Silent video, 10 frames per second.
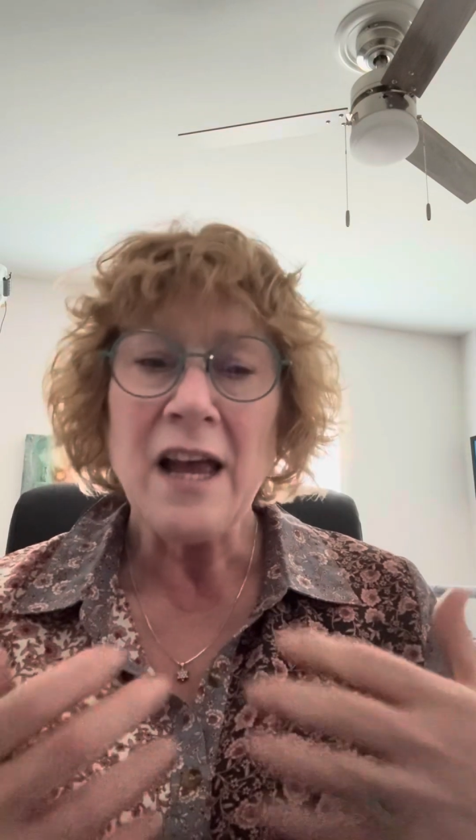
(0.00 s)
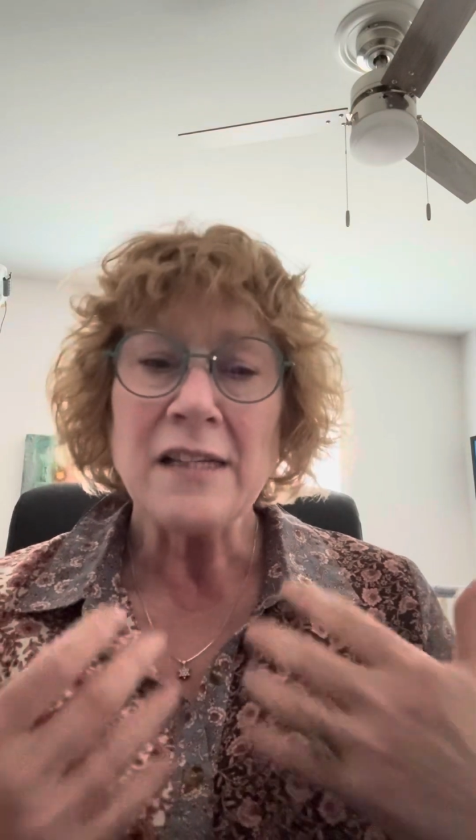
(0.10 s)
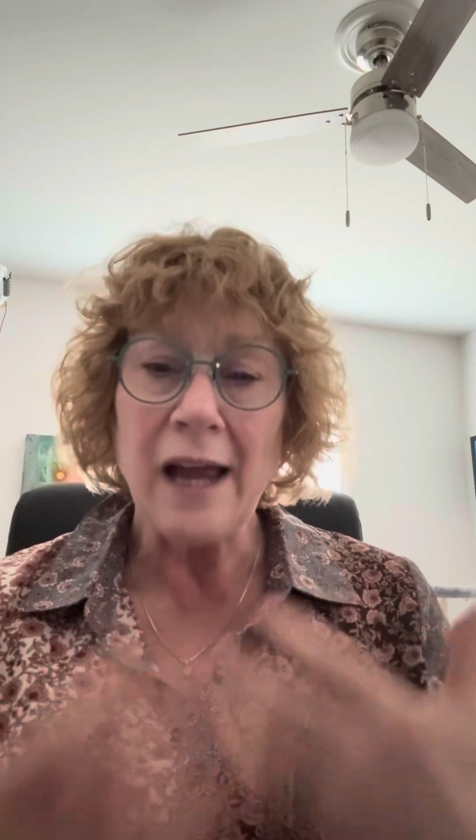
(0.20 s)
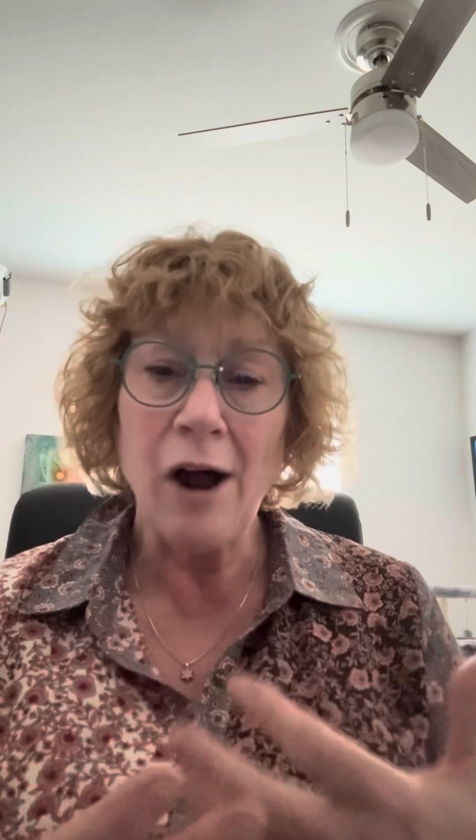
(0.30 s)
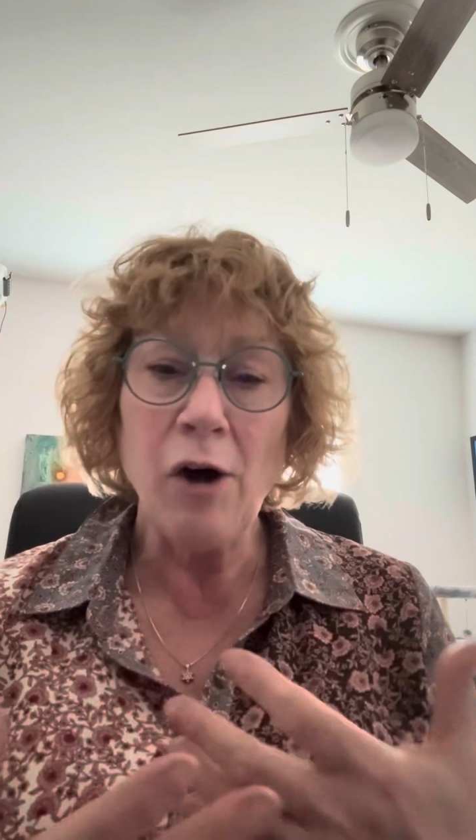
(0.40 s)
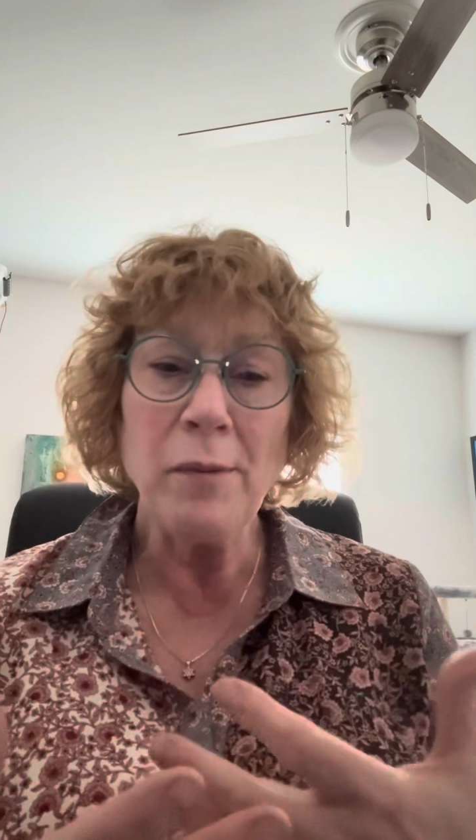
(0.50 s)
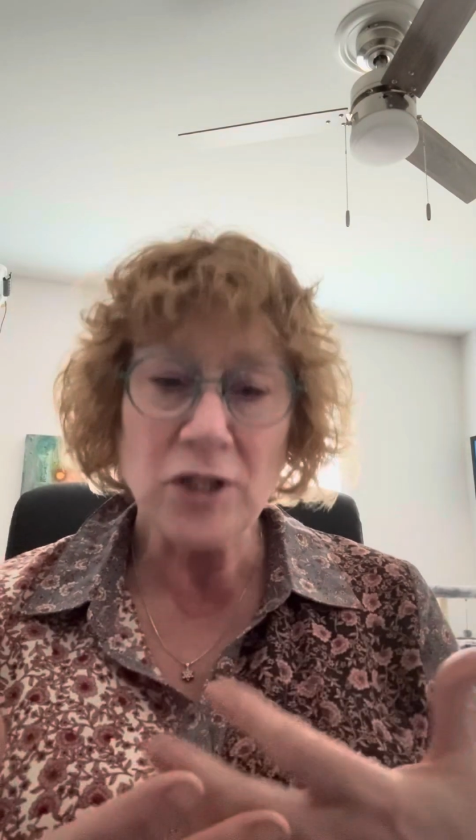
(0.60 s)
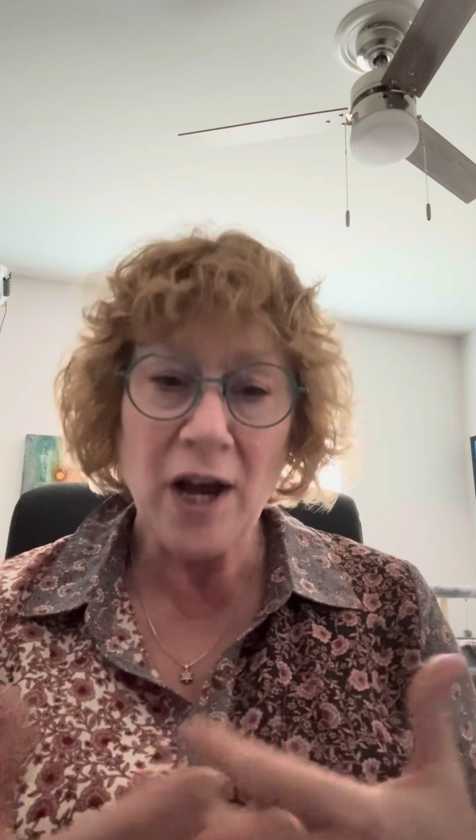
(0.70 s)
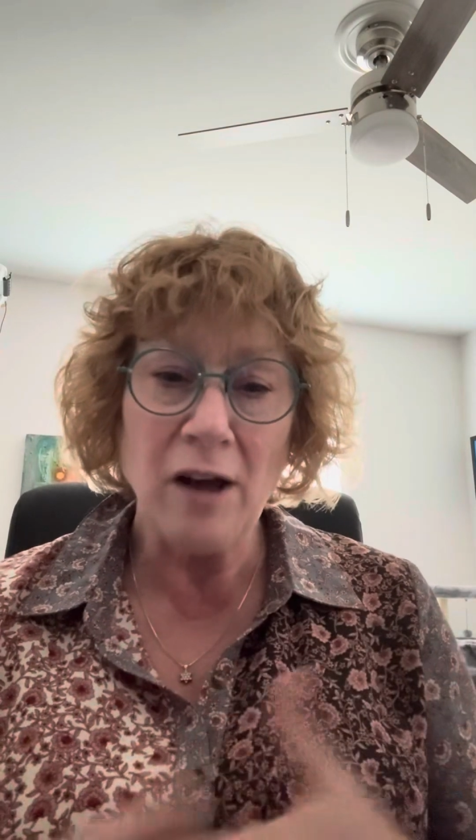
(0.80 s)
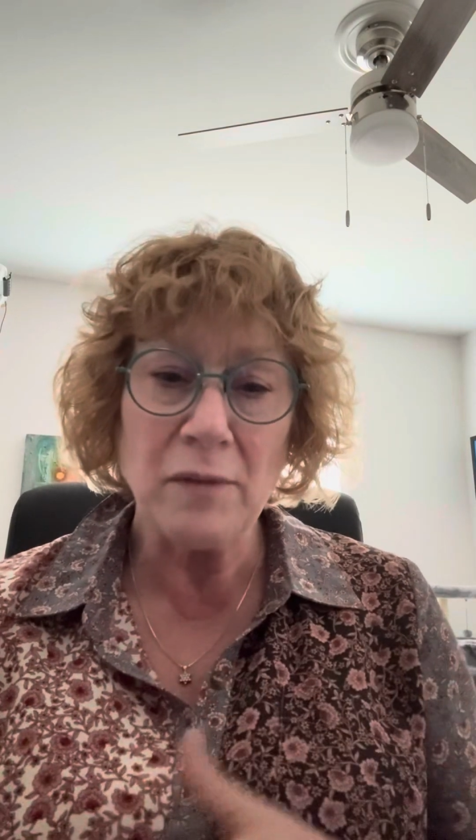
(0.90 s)
to help a
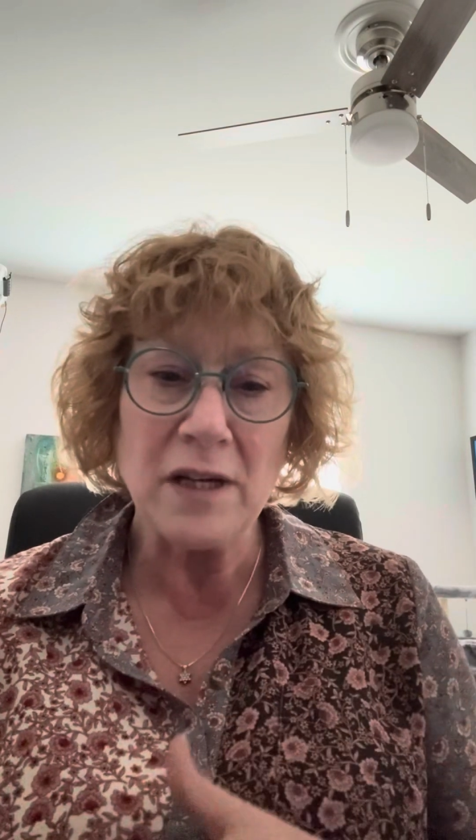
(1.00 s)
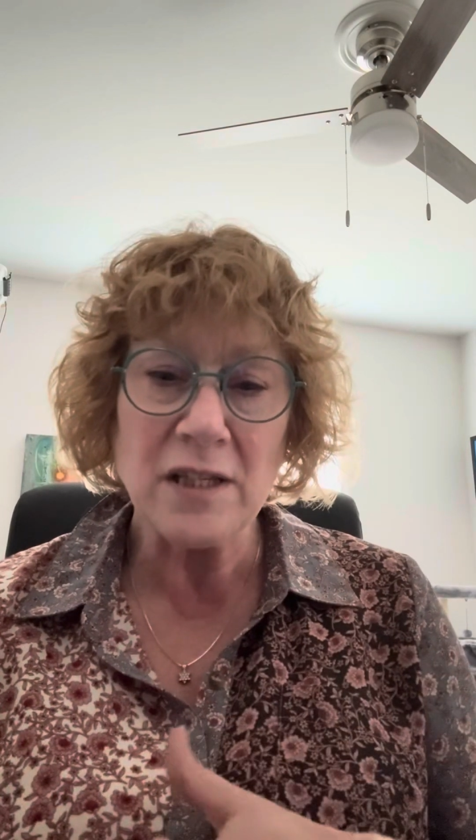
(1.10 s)
child be